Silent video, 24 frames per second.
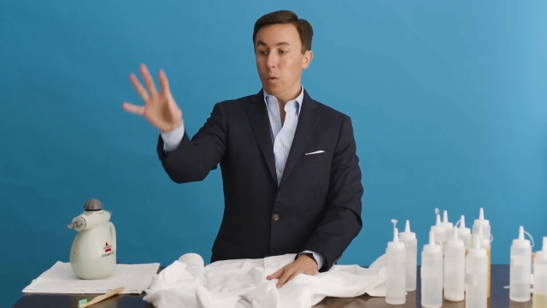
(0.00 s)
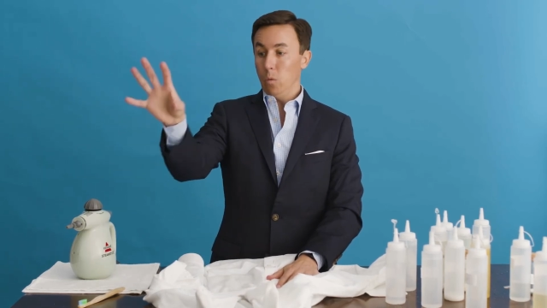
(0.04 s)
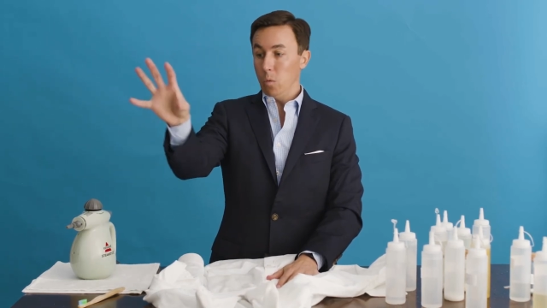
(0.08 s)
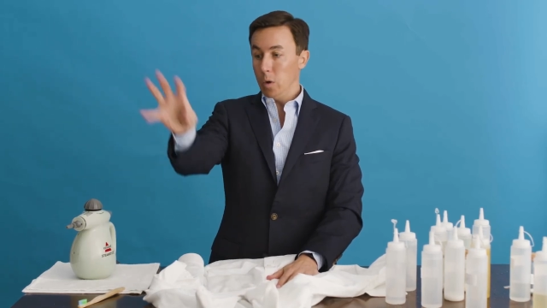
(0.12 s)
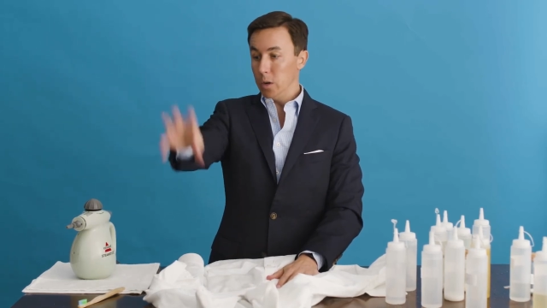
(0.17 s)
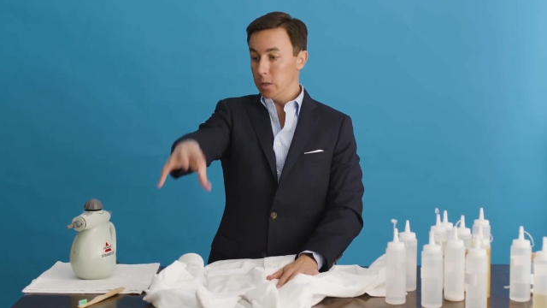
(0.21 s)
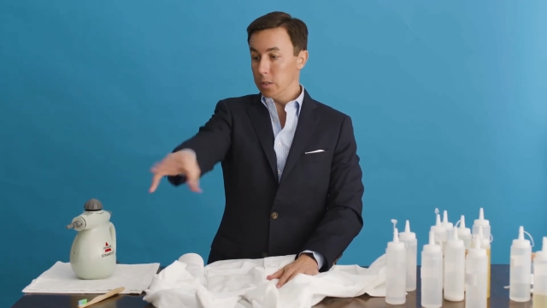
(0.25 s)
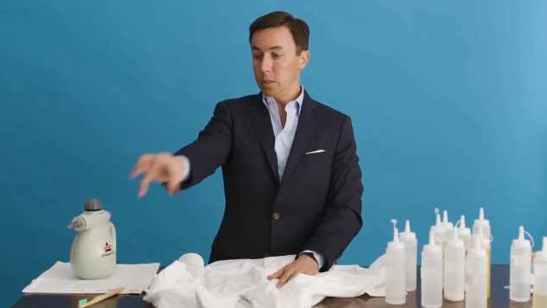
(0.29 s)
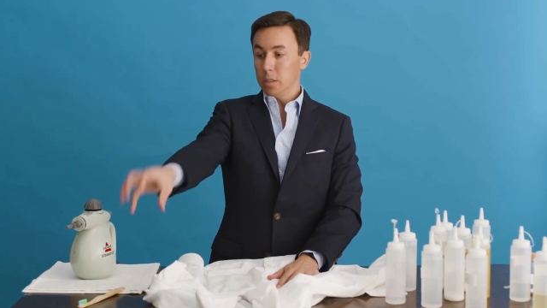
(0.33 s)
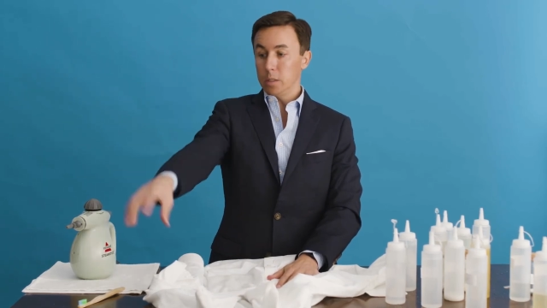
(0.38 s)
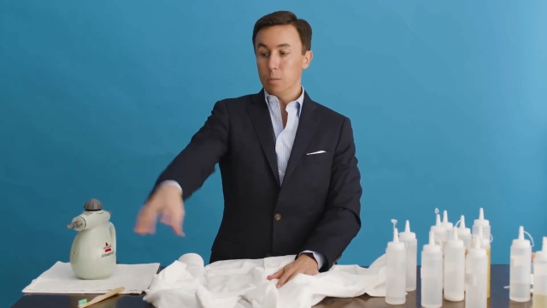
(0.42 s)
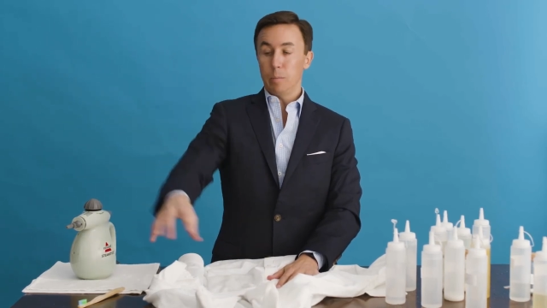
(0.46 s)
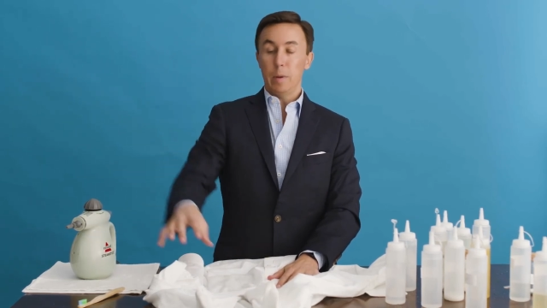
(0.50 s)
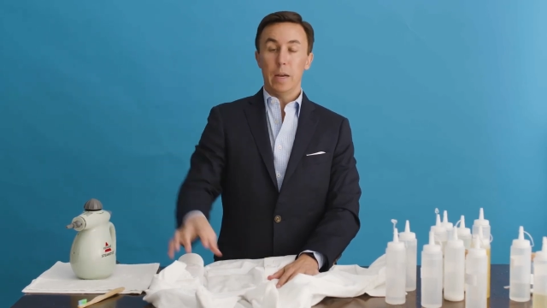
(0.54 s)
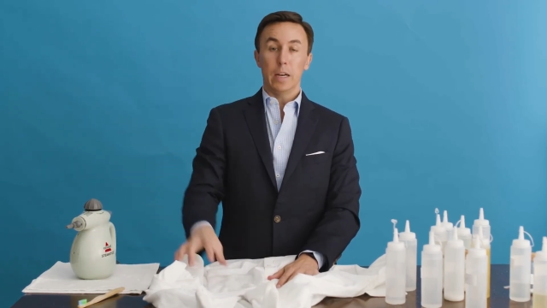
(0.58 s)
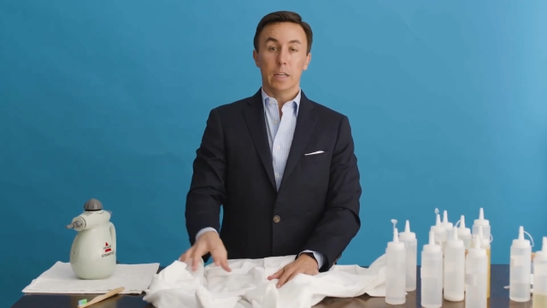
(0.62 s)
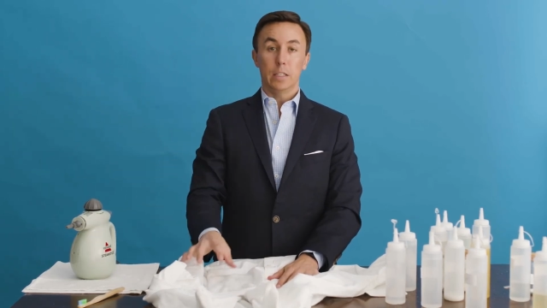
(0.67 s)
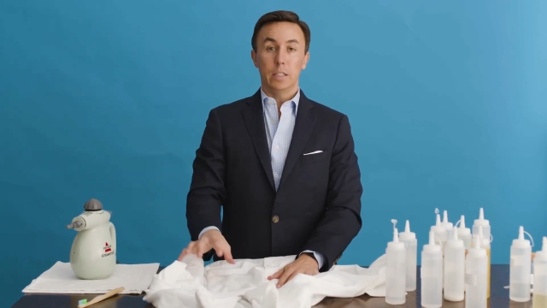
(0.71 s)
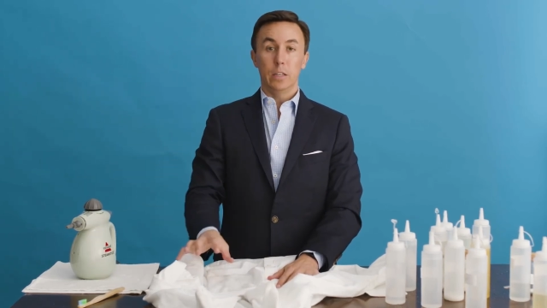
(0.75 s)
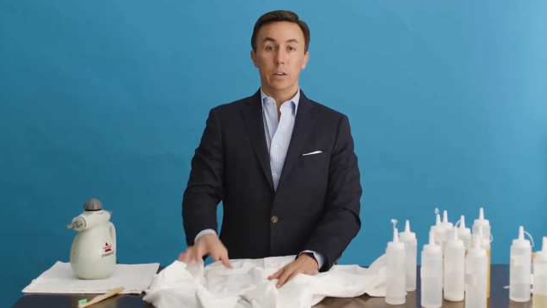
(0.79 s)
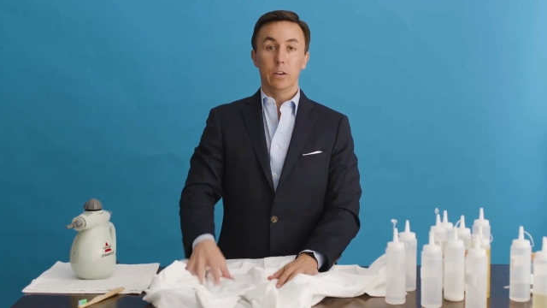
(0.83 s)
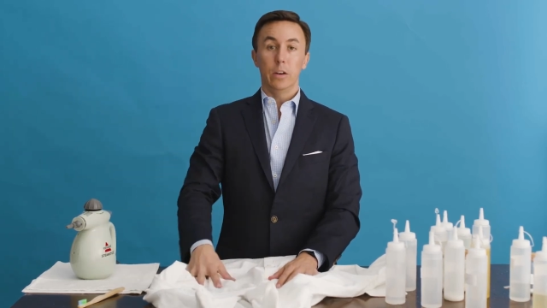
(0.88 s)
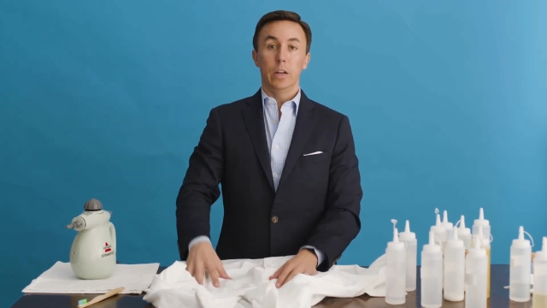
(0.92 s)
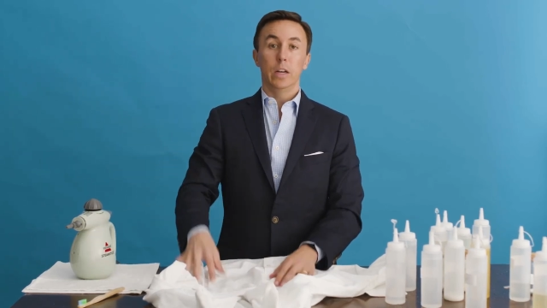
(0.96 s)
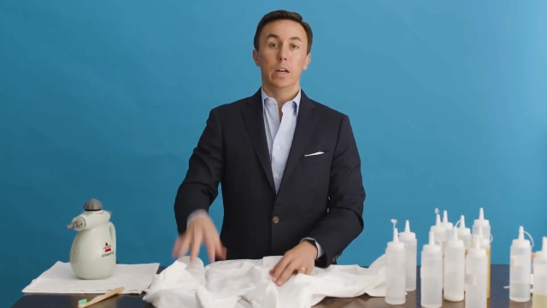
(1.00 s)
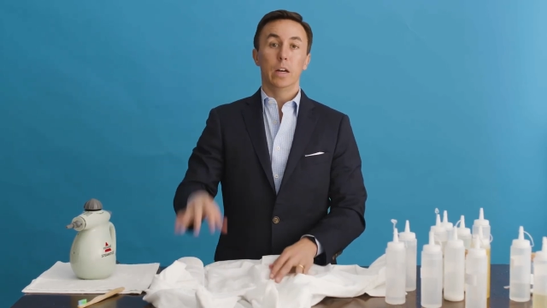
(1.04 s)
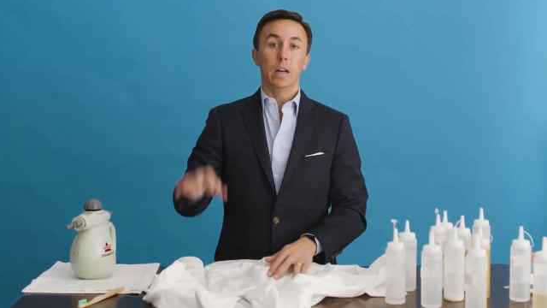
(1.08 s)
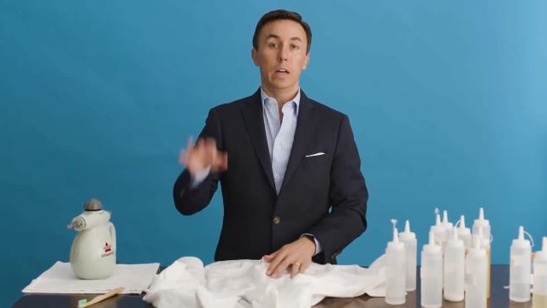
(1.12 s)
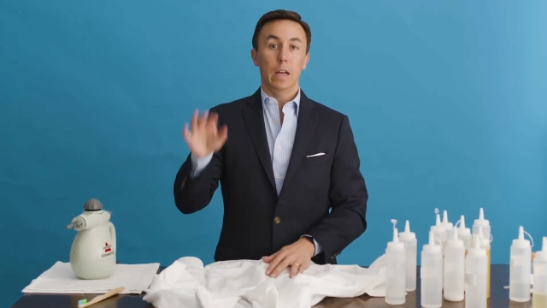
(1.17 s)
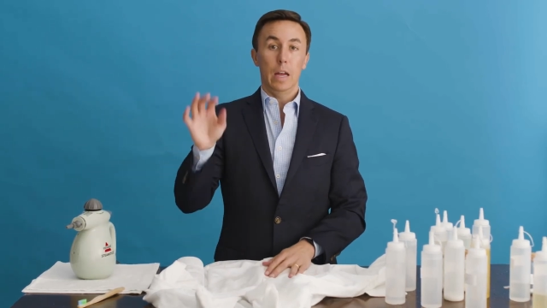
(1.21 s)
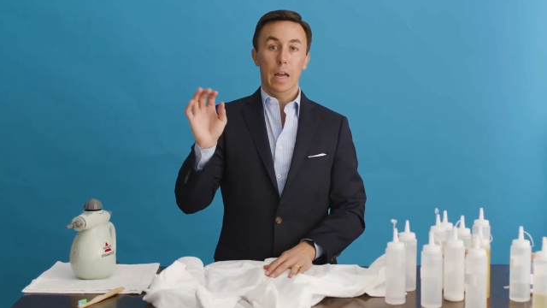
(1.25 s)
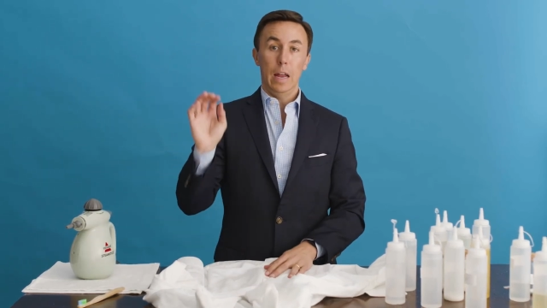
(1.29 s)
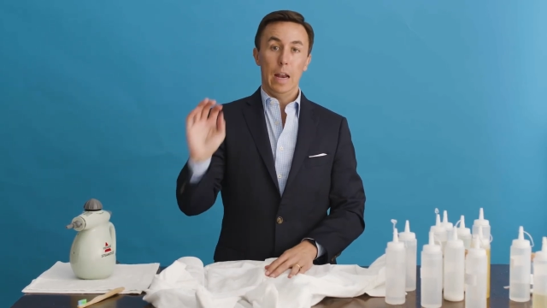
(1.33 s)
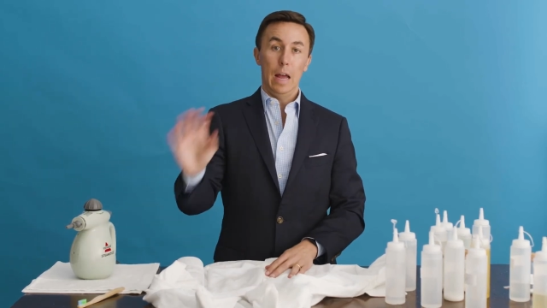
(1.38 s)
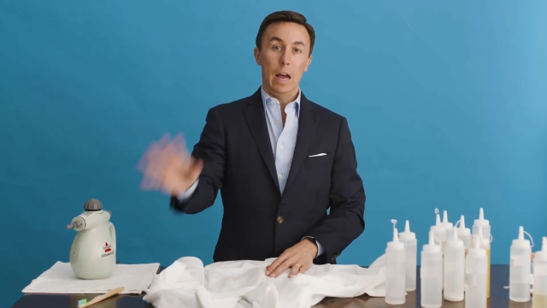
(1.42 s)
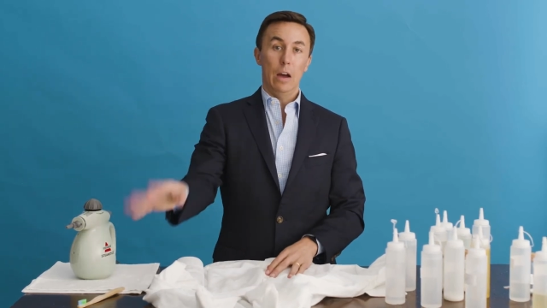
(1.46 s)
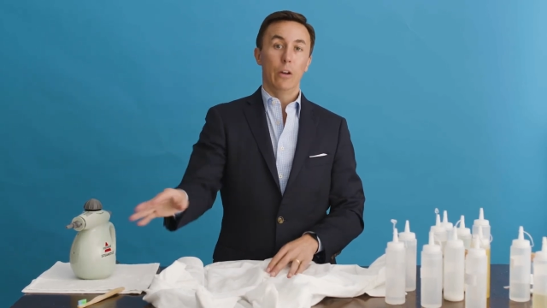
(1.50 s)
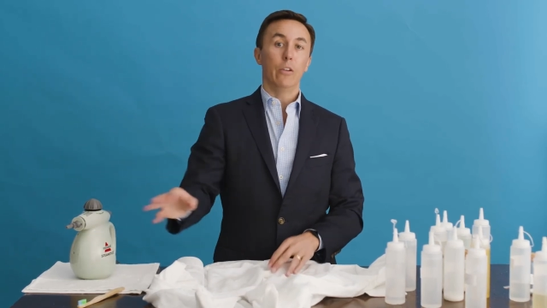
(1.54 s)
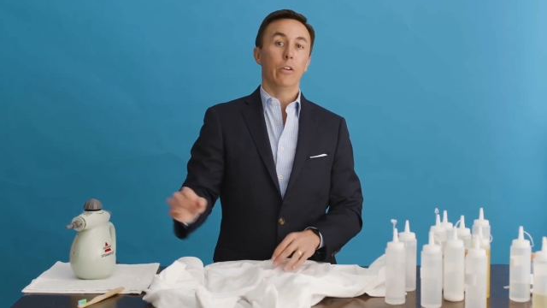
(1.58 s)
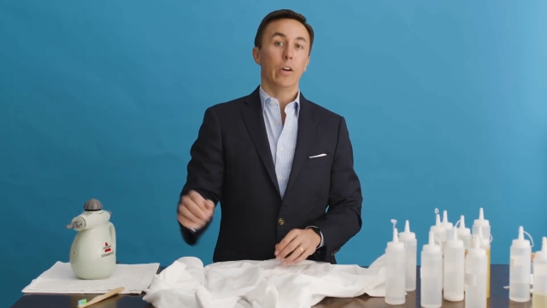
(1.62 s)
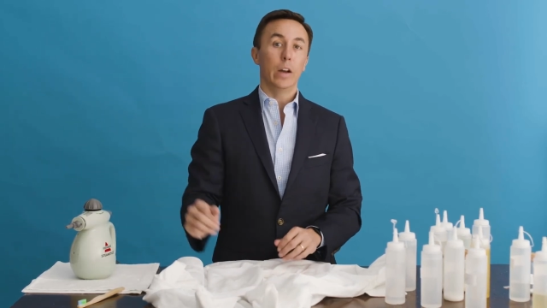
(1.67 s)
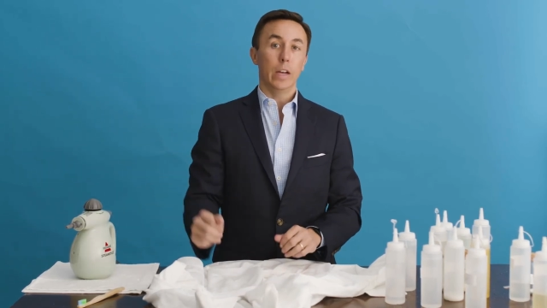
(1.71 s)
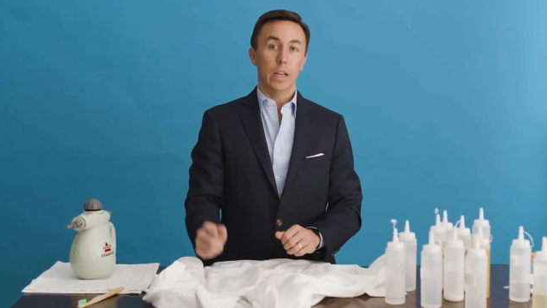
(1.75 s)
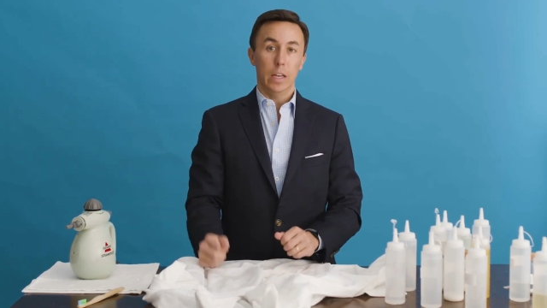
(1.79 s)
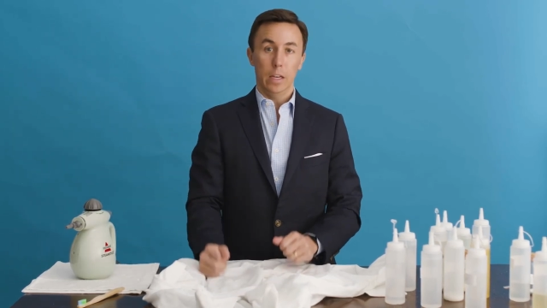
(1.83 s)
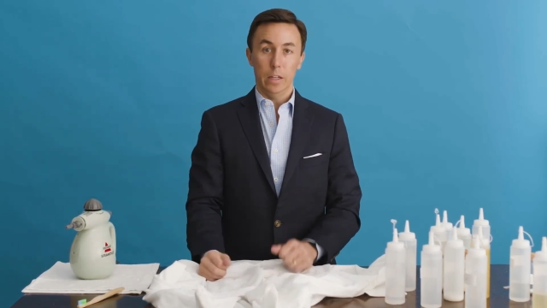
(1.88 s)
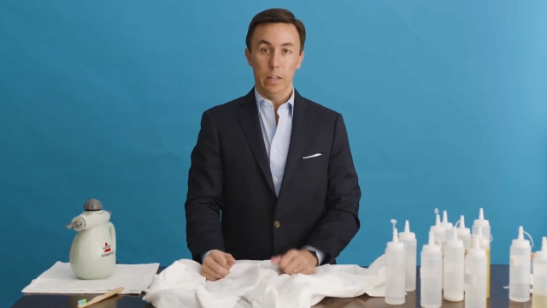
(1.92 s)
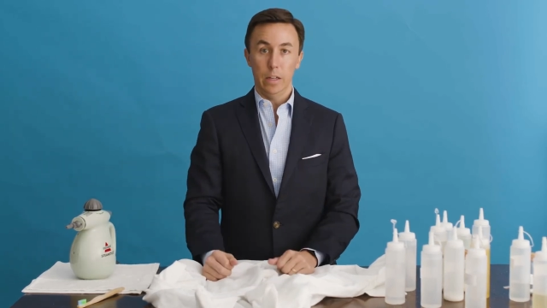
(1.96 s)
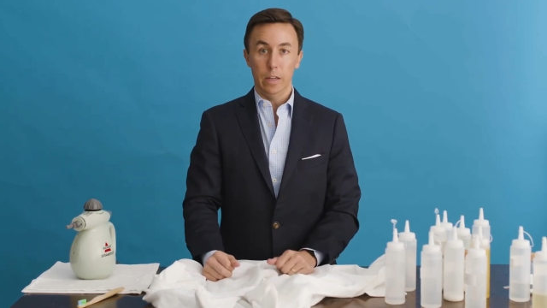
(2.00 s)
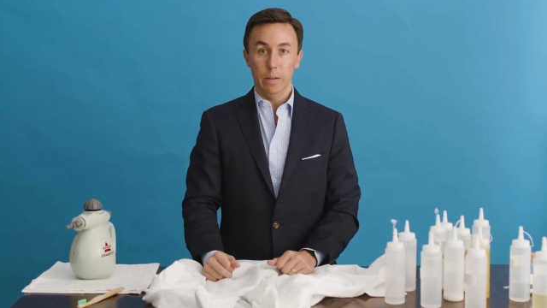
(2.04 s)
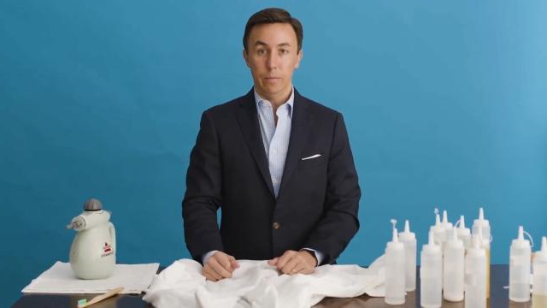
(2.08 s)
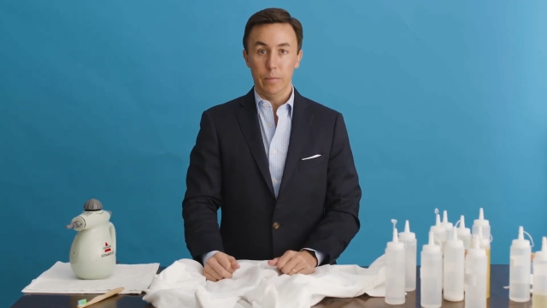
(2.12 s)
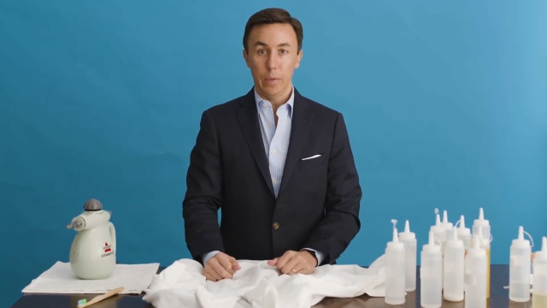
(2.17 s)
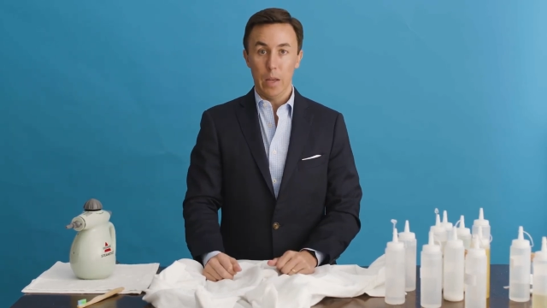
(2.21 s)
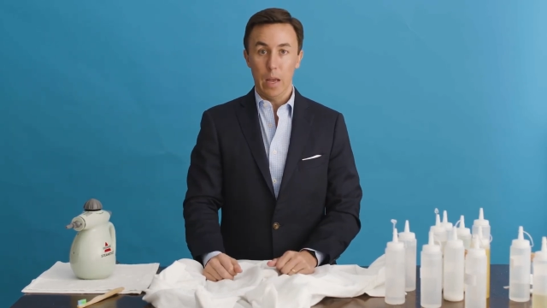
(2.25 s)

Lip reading: where's this bacteria and how do I kill it?